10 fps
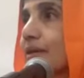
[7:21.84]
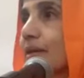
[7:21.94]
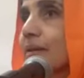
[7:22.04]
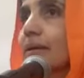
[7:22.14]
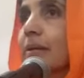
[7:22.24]
to
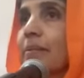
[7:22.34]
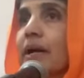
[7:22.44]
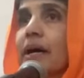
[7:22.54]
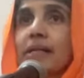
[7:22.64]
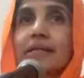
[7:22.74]
a
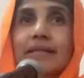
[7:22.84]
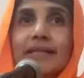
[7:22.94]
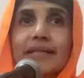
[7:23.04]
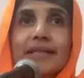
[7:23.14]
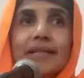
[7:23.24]

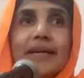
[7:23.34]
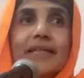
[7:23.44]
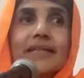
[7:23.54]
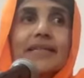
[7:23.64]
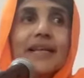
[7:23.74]
party
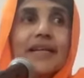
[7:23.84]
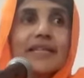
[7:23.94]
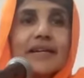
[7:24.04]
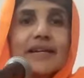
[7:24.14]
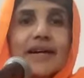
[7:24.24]
and
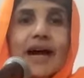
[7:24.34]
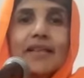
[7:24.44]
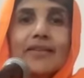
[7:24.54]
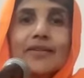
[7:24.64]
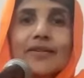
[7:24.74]
says,
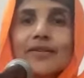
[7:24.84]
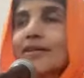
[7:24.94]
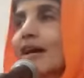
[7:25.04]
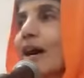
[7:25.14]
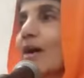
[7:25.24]

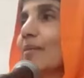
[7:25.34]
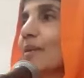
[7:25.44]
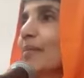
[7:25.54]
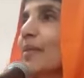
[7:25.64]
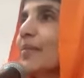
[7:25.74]
hello, how
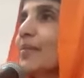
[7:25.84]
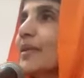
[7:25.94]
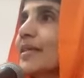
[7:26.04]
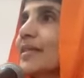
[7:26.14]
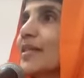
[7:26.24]
many
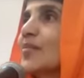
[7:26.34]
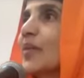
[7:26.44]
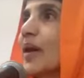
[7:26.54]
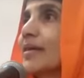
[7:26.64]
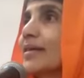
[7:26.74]
people in this
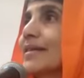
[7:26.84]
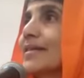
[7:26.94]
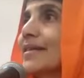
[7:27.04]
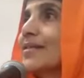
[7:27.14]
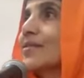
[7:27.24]

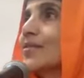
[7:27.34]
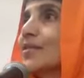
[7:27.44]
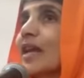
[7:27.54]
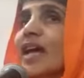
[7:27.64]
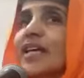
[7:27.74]
party that
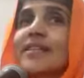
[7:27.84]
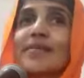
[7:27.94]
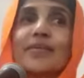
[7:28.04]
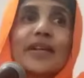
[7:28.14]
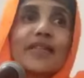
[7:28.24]
don't like
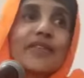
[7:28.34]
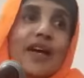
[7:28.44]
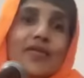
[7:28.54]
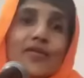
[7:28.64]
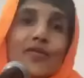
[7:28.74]
themselves?
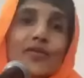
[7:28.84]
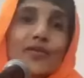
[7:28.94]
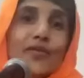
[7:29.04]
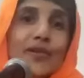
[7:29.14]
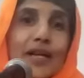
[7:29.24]
I also
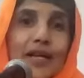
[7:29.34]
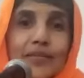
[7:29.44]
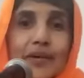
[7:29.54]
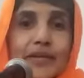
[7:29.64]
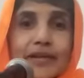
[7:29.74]
don't
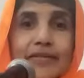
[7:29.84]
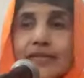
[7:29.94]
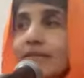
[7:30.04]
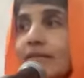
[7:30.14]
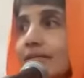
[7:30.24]
like myself.
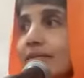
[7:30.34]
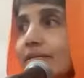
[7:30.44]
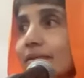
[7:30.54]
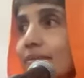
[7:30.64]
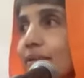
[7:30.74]
This is
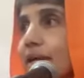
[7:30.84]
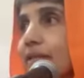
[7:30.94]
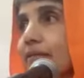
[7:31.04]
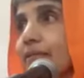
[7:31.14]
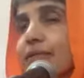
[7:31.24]
not some
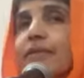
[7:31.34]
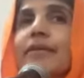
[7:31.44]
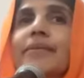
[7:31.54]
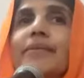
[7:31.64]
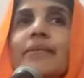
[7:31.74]
kind of a
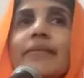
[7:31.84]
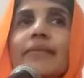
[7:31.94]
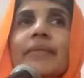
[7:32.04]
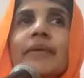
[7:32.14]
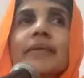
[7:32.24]
thing.
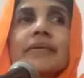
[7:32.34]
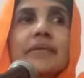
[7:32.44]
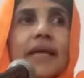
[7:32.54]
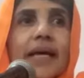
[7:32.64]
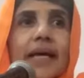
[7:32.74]

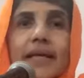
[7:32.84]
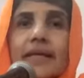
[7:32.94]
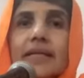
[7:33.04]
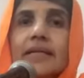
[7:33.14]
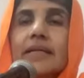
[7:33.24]

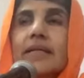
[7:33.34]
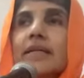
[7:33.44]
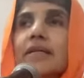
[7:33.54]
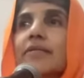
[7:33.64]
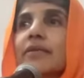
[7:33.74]
There,
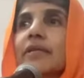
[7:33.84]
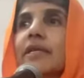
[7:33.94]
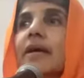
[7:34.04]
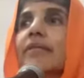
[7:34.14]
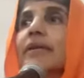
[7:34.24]
we
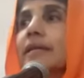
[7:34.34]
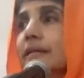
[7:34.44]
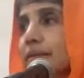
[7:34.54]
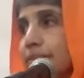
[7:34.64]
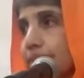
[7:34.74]
cover
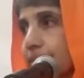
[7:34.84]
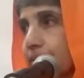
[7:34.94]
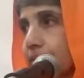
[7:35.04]
it up.